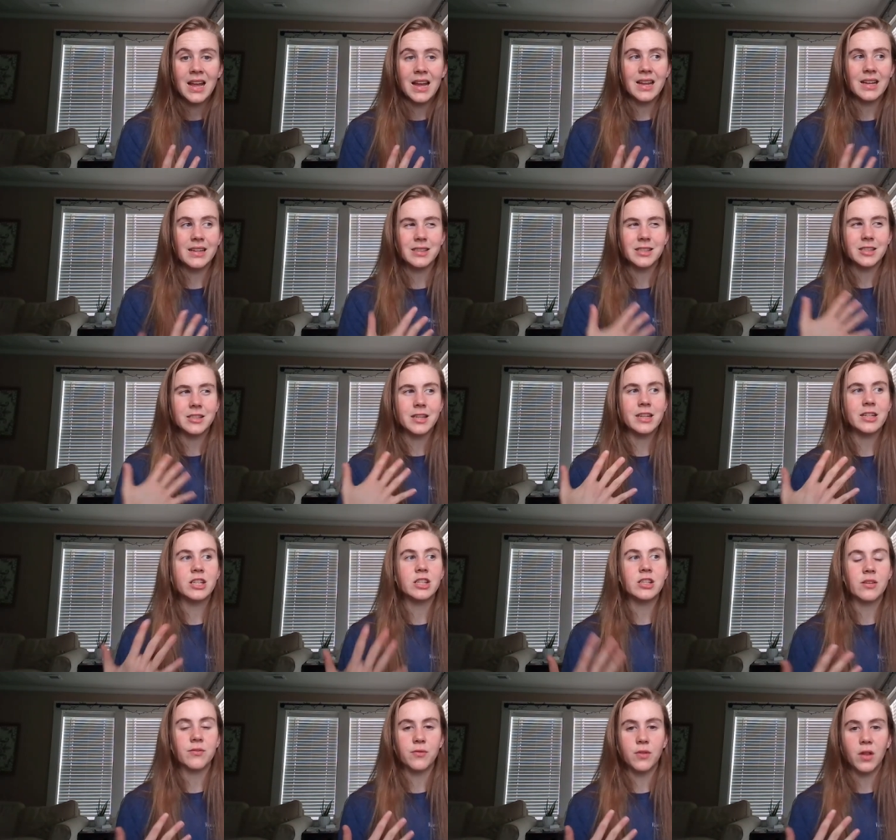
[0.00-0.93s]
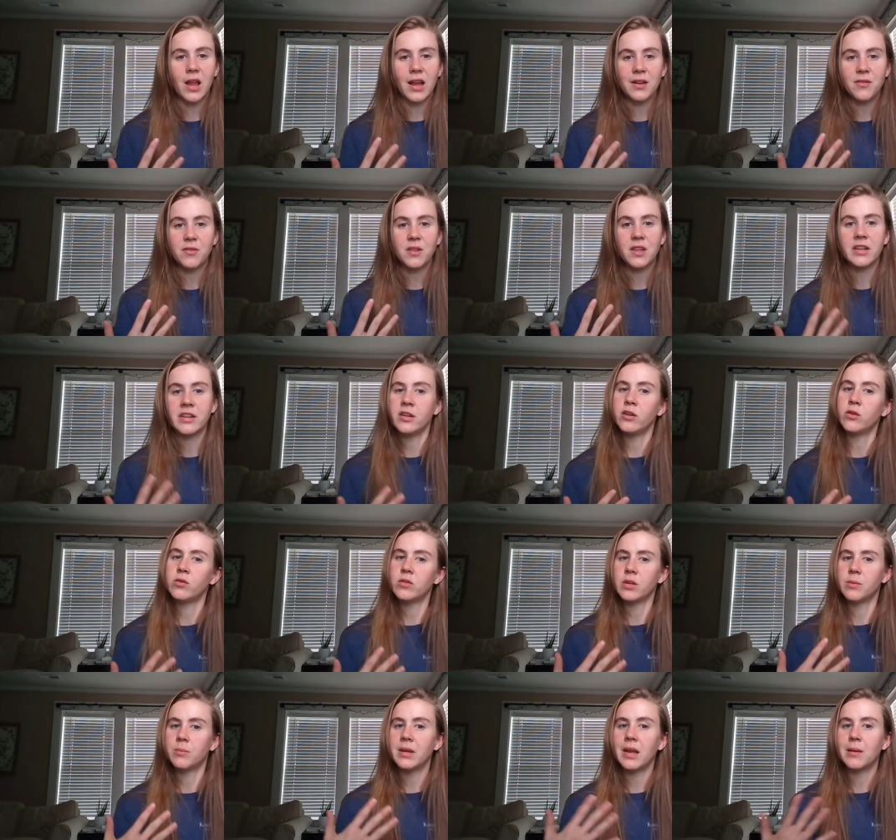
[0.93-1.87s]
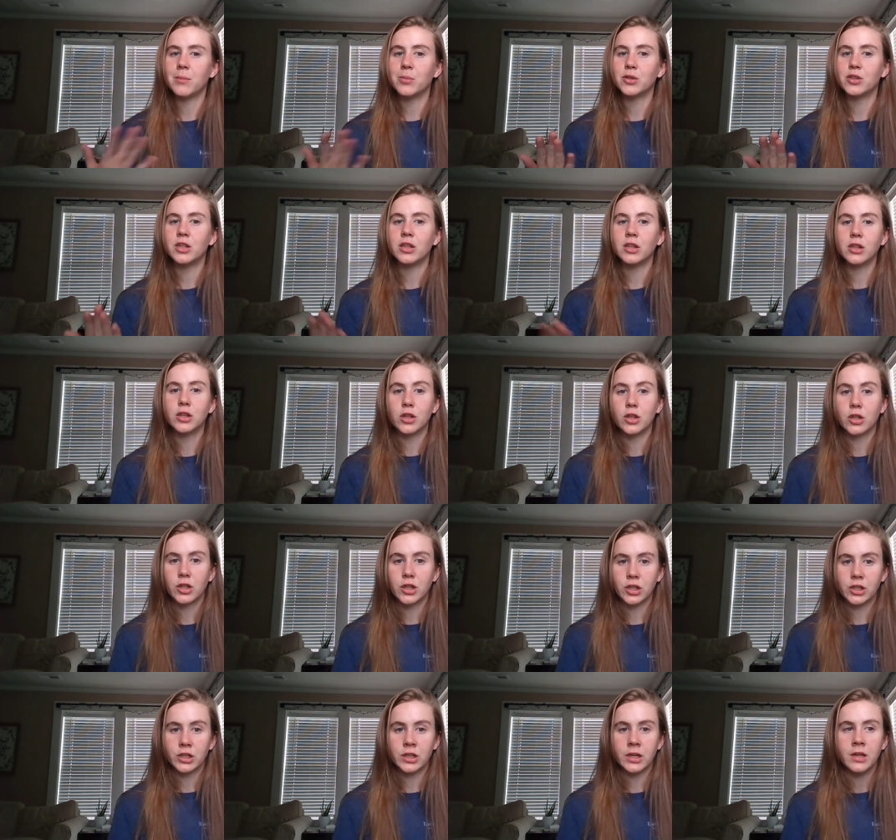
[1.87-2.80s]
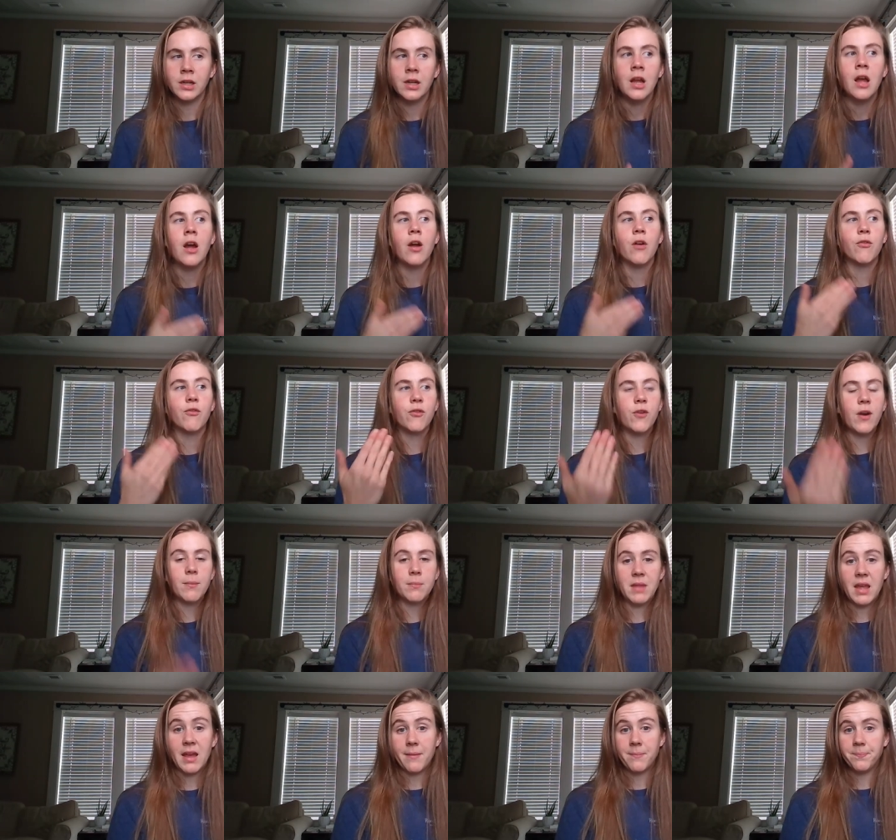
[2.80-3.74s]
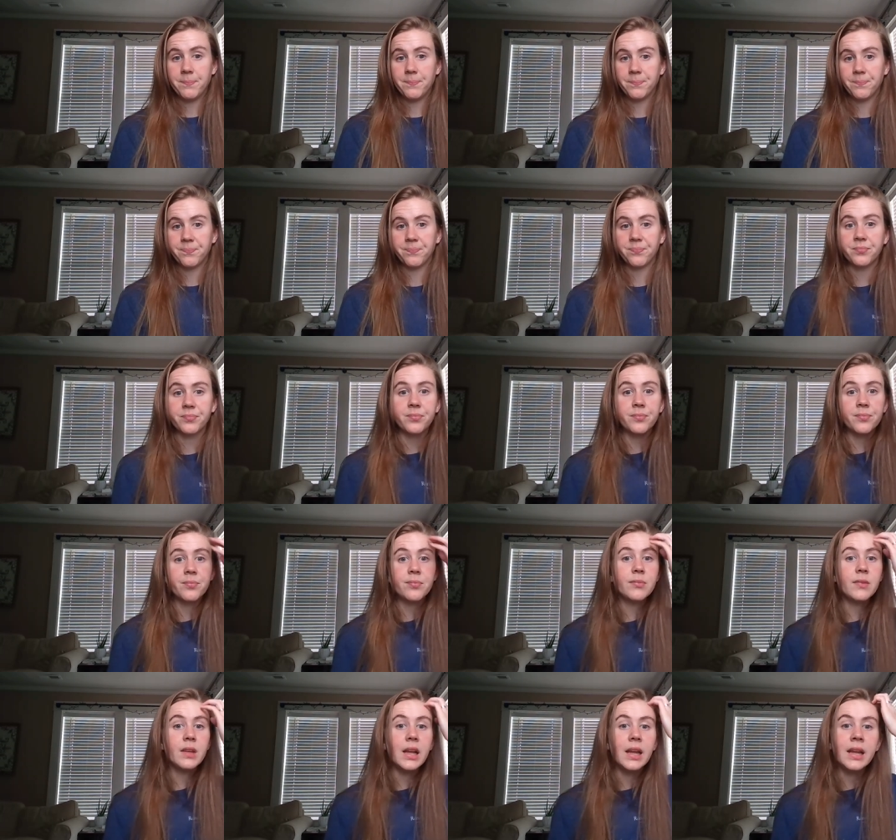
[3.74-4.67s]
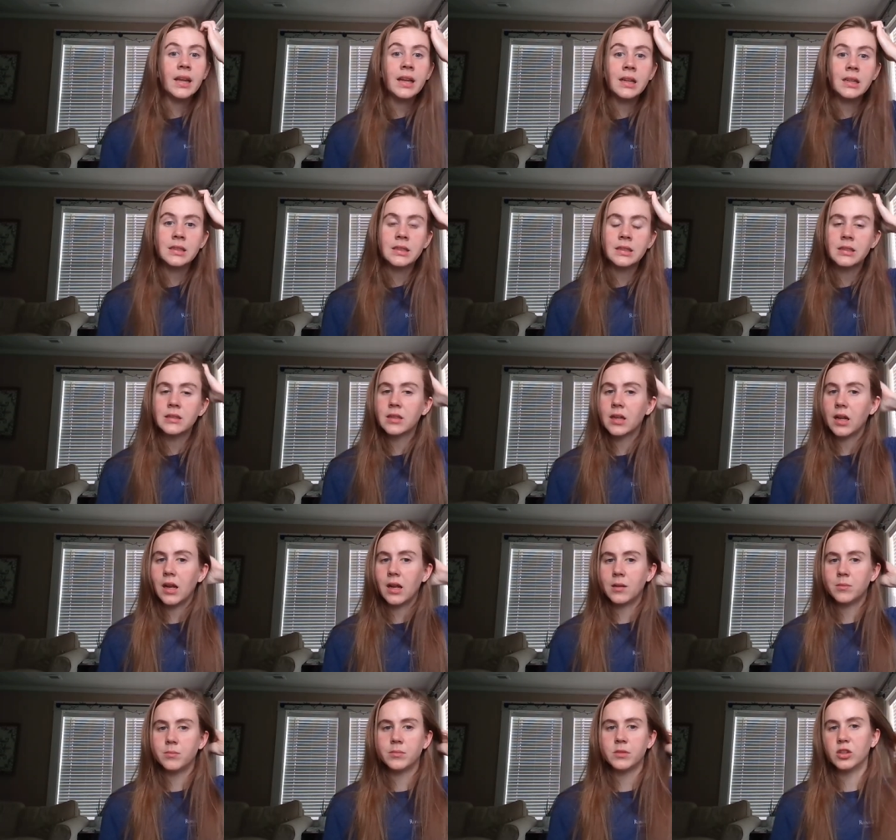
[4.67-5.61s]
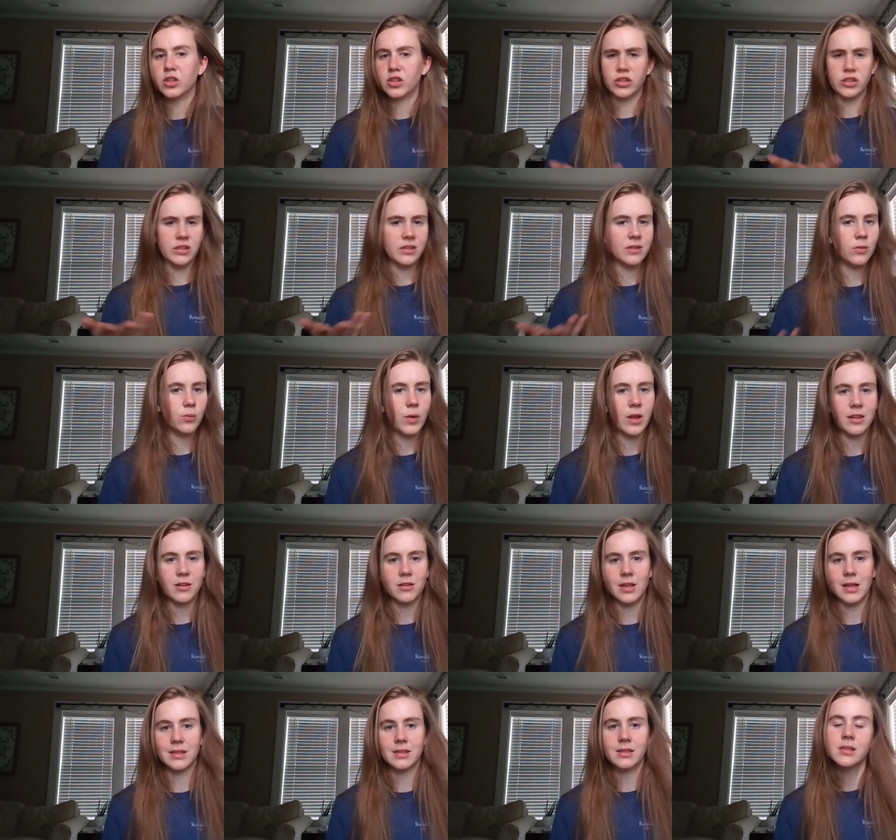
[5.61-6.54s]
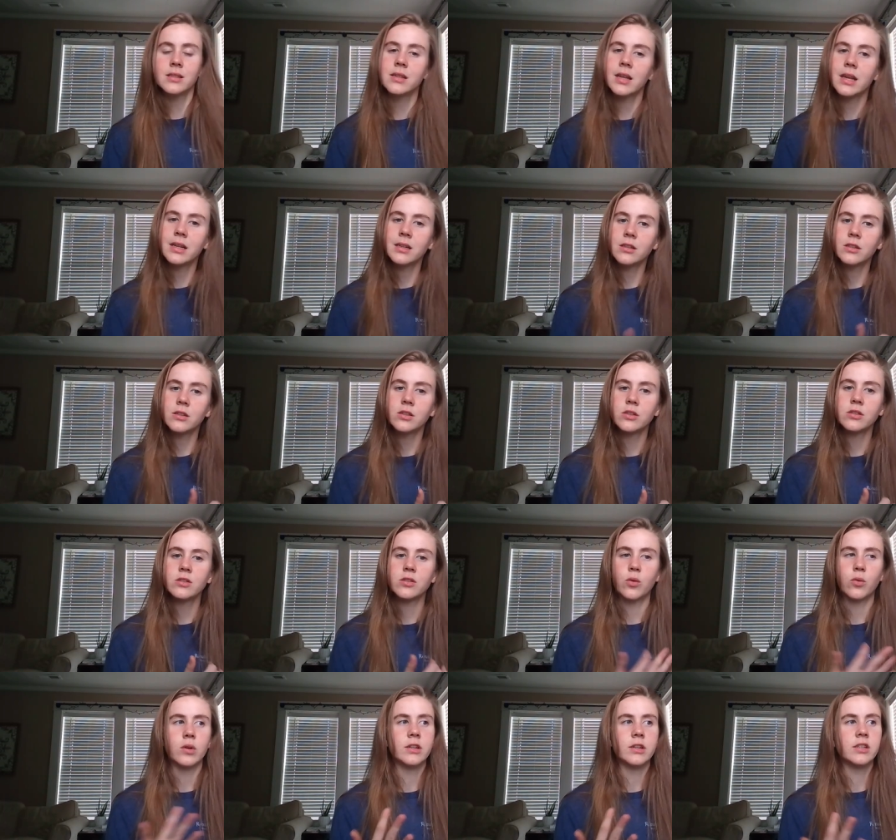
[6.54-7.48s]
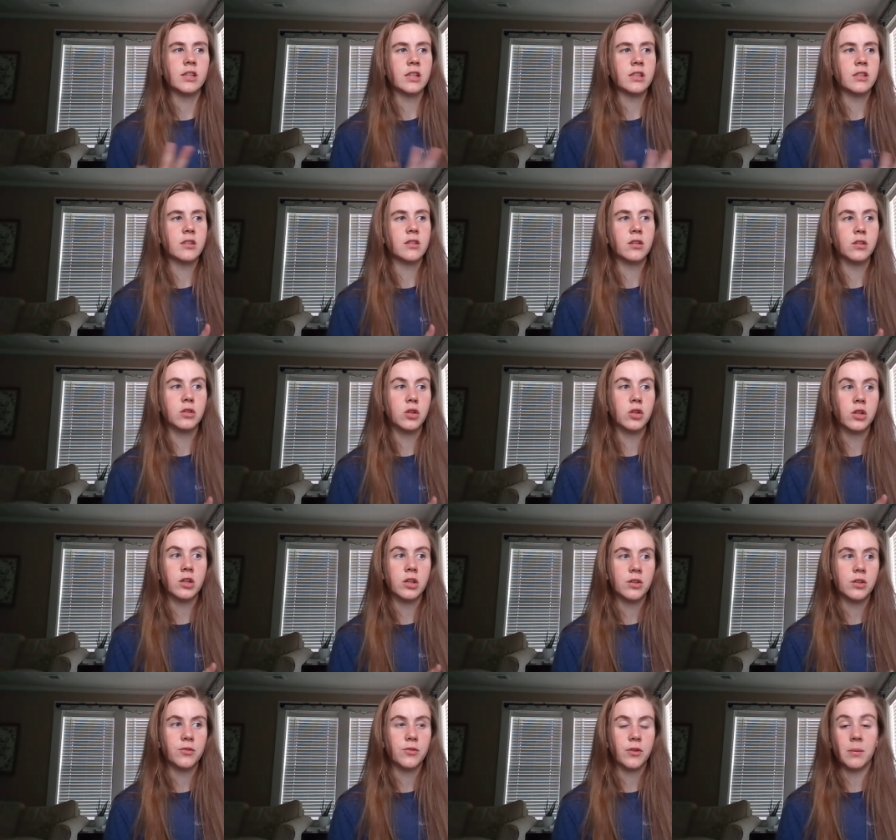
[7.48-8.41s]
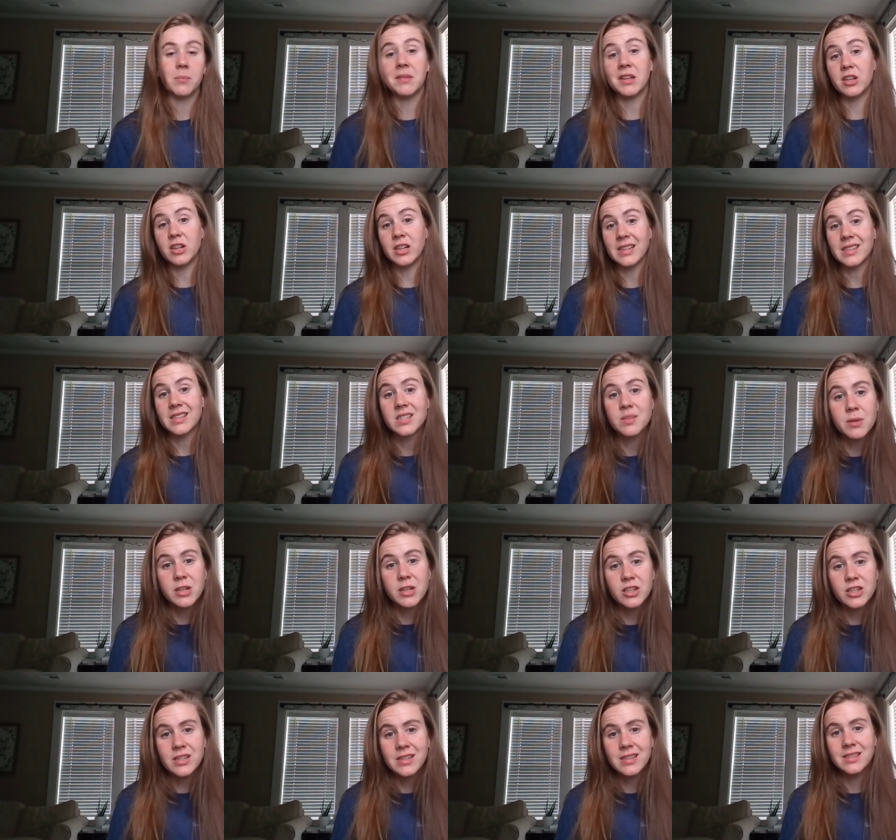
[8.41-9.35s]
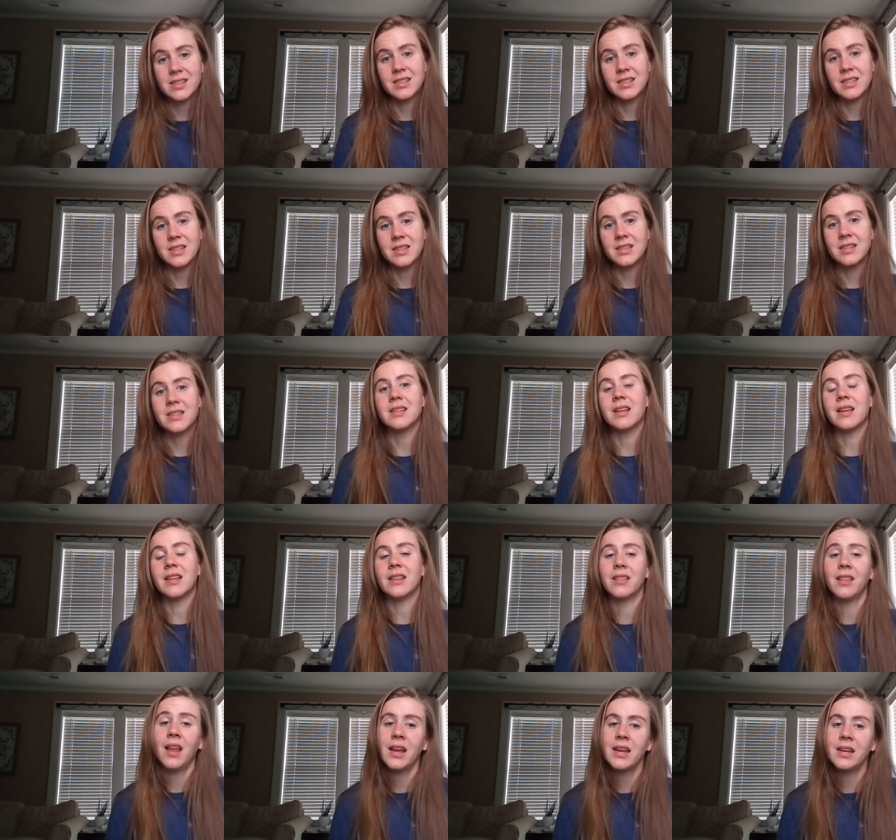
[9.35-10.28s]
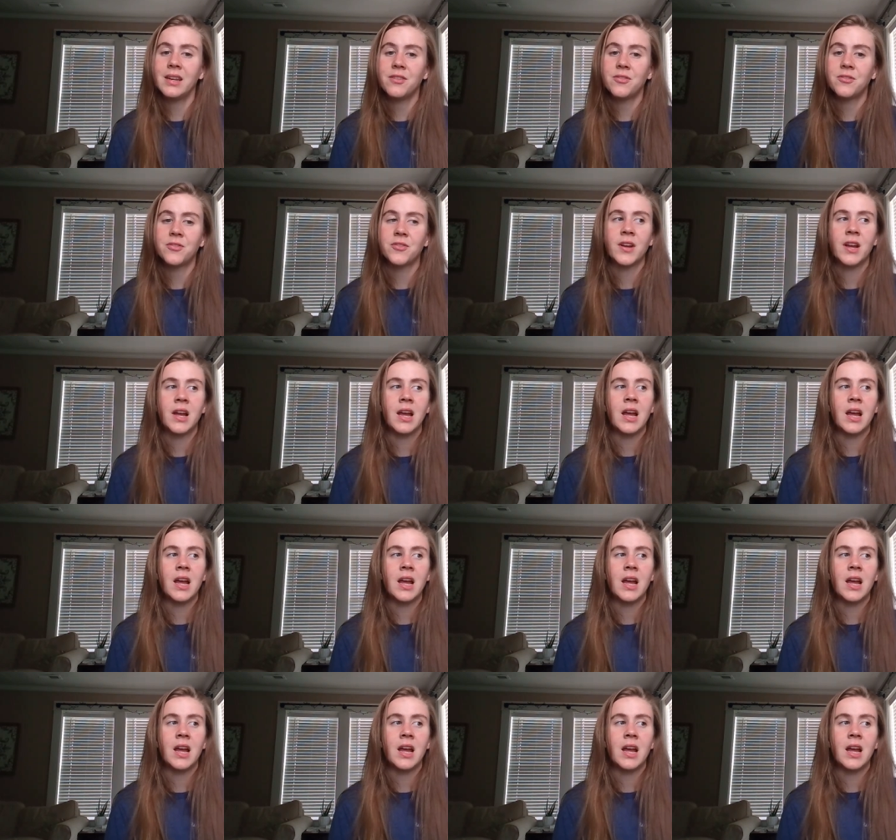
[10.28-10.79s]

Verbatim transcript: and stages of life than you to be able to learn from them and um, learn whether that's skills or just learn from their experiences in life